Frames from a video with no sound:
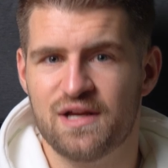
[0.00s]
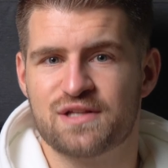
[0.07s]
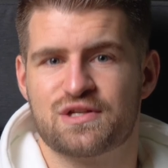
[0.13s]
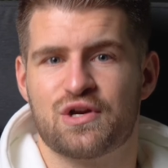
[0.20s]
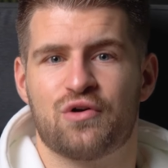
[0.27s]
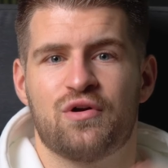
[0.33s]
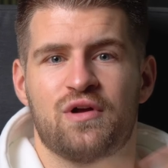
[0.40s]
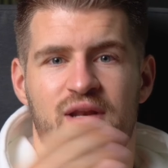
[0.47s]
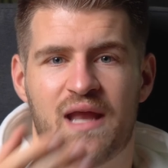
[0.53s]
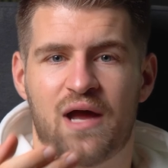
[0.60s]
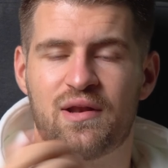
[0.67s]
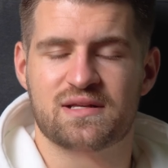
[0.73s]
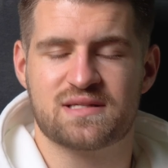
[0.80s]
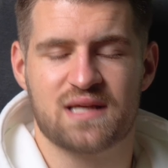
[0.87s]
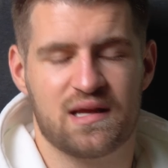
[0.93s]
So now
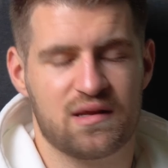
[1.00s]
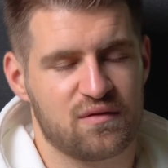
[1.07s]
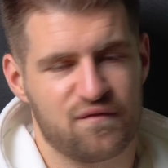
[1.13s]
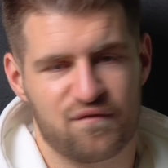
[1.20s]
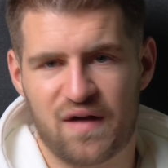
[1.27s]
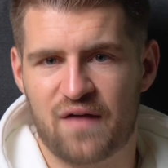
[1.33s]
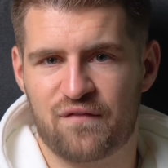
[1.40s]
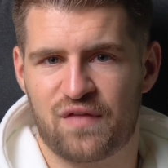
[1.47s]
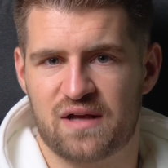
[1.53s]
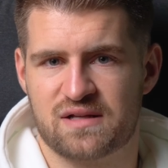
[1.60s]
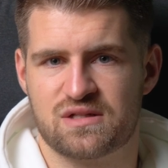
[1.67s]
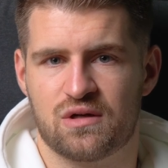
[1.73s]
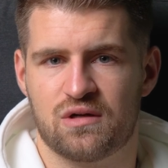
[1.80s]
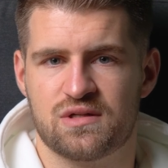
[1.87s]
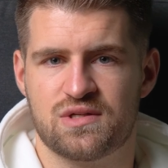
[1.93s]
they say five
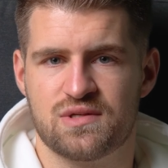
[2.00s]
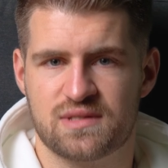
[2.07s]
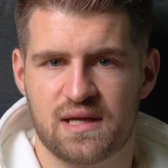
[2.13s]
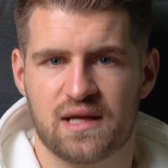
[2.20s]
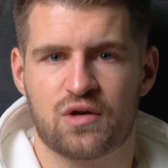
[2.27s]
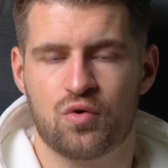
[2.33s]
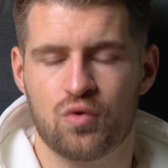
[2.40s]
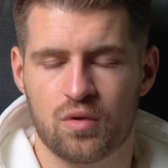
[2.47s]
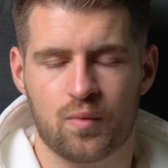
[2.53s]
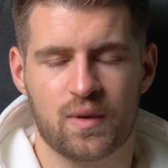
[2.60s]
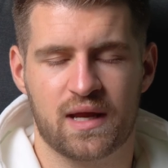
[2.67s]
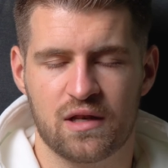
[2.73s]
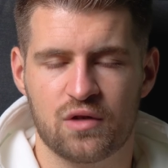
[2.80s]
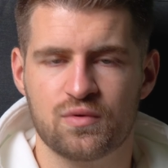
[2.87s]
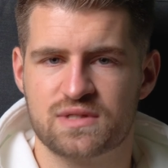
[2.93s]
thousand dollars, you say, cool, we
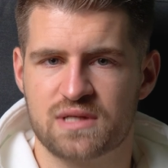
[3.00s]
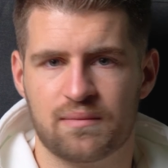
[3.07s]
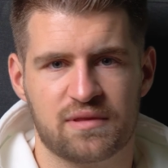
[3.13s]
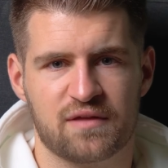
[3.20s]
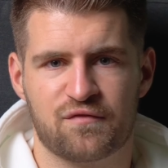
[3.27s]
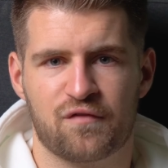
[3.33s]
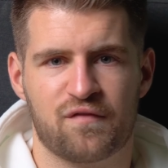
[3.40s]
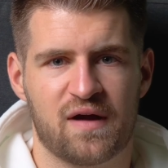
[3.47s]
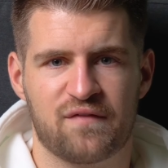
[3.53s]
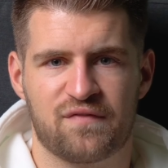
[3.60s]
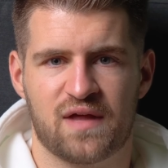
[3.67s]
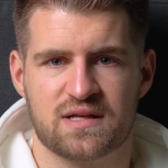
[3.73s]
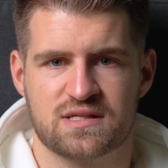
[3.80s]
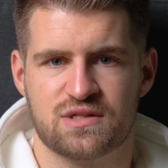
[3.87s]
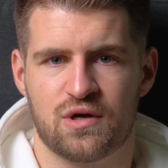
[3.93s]
can do something for five
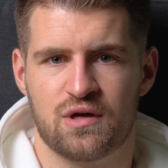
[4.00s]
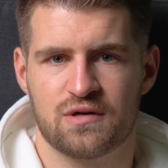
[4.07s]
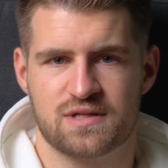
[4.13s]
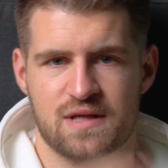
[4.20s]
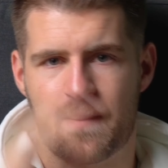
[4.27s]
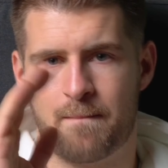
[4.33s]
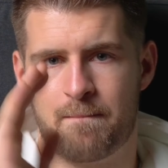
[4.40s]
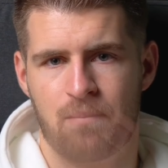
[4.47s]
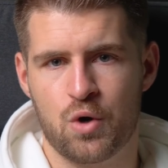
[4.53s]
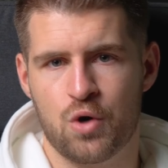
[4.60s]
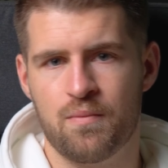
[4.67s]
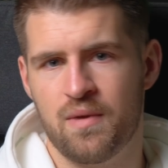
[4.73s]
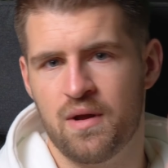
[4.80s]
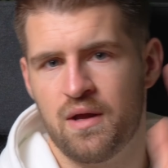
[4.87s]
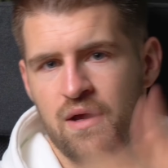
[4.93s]
thousand dollars, and
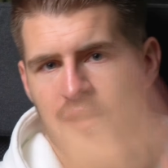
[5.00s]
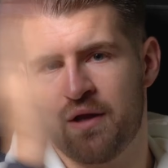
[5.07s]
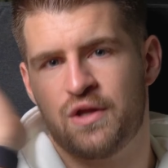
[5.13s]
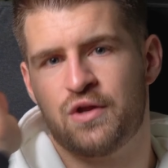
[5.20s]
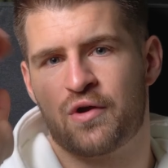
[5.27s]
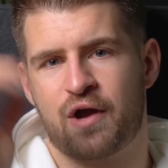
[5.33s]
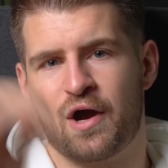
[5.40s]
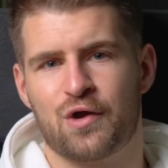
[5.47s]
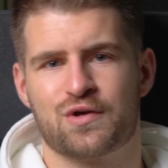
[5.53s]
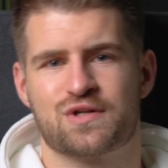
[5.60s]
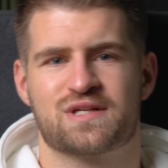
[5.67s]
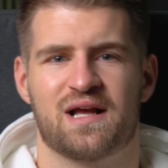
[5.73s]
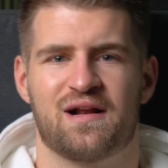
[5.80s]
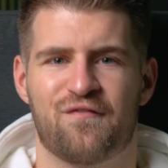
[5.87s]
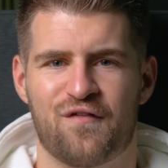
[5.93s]
boom, you got
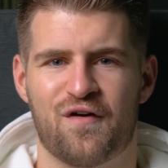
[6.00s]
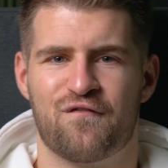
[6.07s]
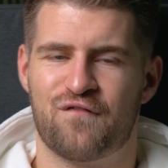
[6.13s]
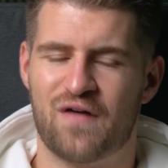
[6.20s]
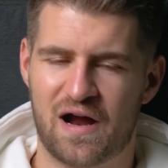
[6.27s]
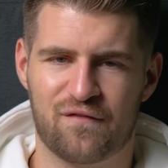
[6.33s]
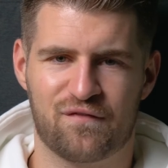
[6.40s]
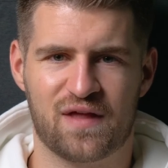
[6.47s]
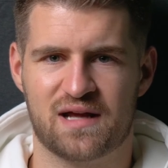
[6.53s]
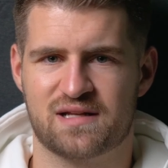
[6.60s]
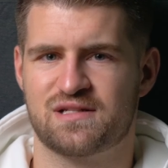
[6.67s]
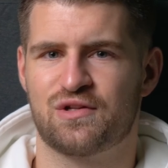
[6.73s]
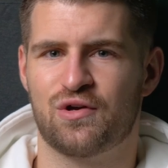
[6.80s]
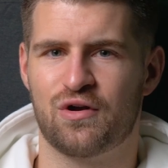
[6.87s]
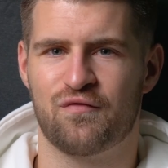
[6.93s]
yourself a five
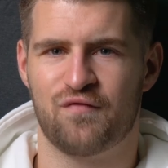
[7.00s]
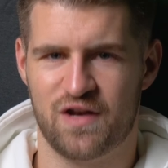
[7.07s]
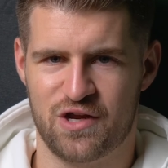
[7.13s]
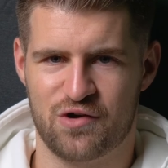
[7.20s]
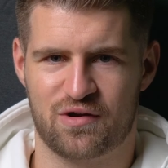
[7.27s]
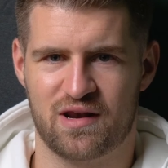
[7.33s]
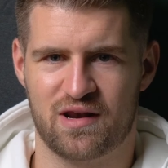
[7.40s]
thousand dollar video